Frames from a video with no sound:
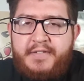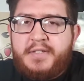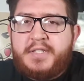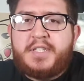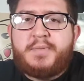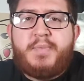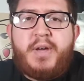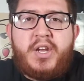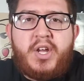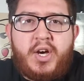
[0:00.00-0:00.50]

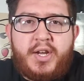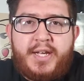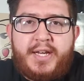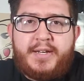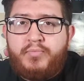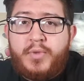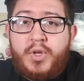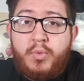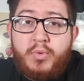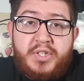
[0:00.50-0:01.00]
spin on
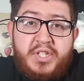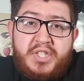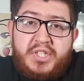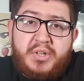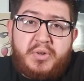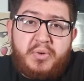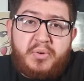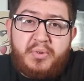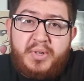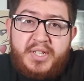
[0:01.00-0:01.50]
it, which
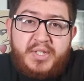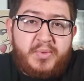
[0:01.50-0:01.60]
is cool.